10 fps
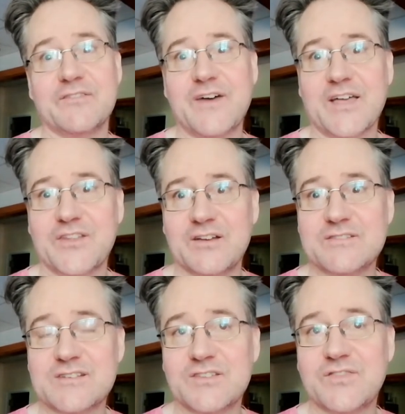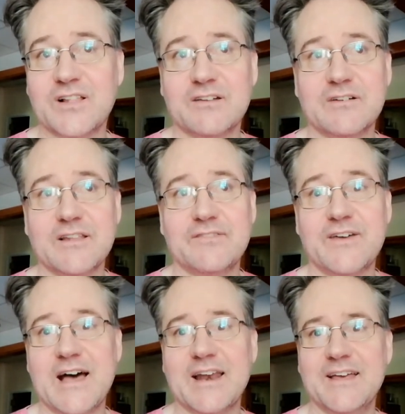and the fact that I was just feeling really
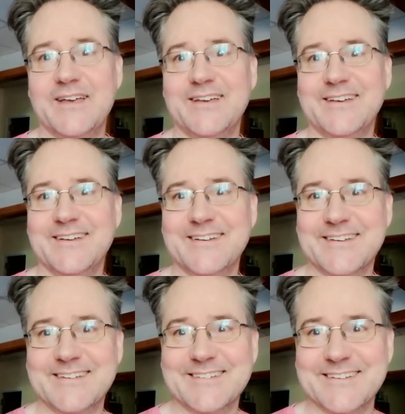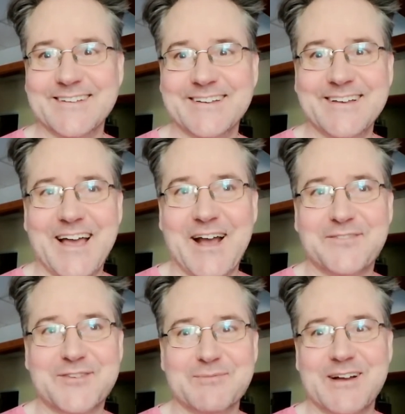fat
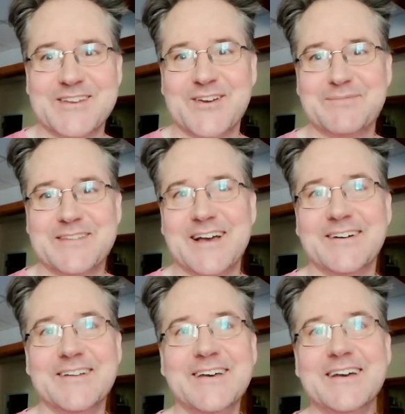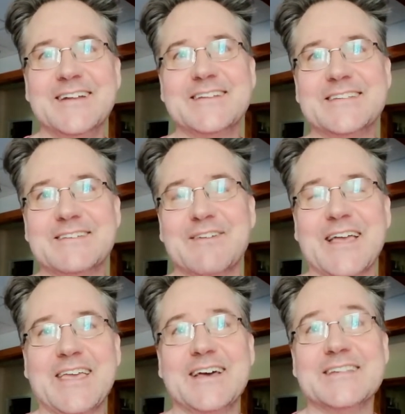after my trip down to see my
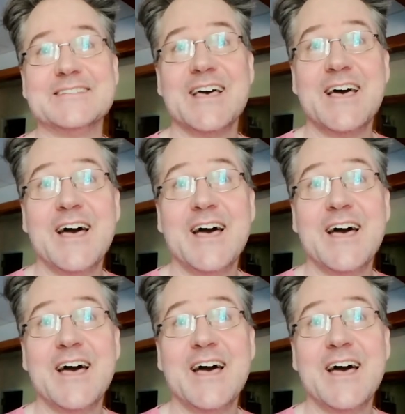kids.